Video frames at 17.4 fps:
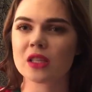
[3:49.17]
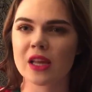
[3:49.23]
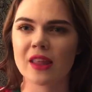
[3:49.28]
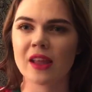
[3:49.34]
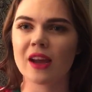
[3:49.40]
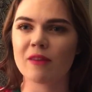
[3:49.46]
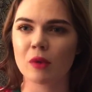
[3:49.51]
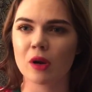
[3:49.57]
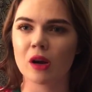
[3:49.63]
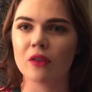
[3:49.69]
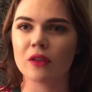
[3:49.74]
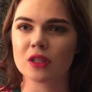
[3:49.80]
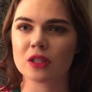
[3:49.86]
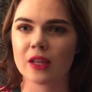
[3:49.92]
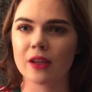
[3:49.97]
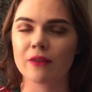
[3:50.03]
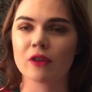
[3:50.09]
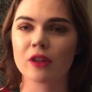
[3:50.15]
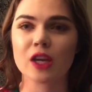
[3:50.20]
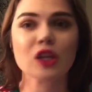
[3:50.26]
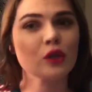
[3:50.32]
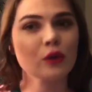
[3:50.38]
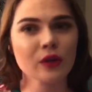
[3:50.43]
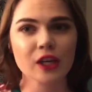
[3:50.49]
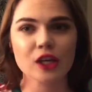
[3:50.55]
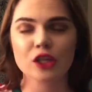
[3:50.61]
I think I've been on this thing for like
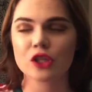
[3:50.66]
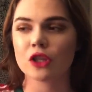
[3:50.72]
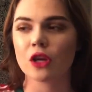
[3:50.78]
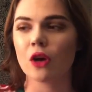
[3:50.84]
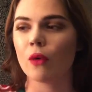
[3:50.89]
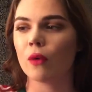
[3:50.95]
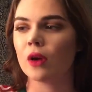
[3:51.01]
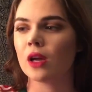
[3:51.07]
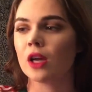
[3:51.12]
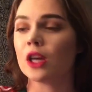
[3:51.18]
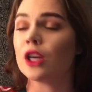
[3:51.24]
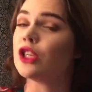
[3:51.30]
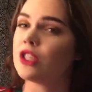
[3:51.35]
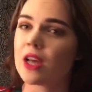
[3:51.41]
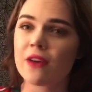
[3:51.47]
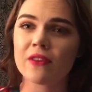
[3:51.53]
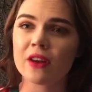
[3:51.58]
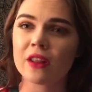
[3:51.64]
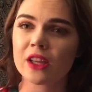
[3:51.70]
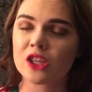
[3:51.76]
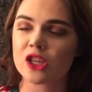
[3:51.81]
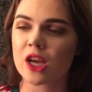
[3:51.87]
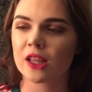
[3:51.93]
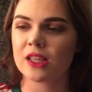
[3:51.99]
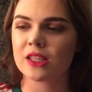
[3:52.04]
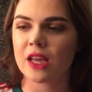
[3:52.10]
2 years. So definitely
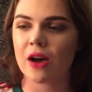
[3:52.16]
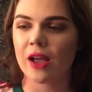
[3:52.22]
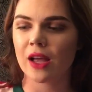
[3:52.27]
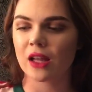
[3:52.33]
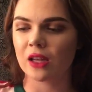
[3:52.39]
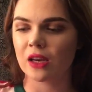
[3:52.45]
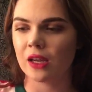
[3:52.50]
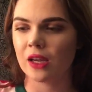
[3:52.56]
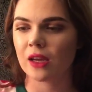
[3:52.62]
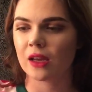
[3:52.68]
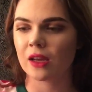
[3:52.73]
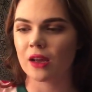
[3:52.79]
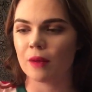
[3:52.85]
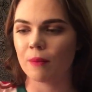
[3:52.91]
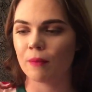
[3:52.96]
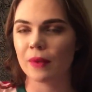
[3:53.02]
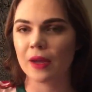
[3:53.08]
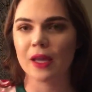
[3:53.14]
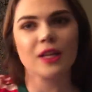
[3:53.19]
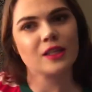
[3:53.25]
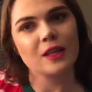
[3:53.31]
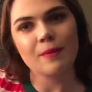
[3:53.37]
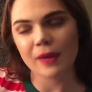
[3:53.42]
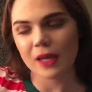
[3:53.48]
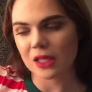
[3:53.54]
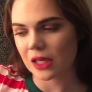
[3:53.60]
check this out at Clinique. It's
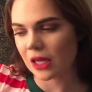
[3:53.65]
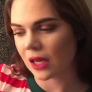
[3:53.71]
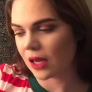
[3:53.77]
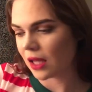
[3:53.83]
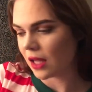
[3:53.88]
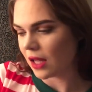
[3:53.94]
amazing.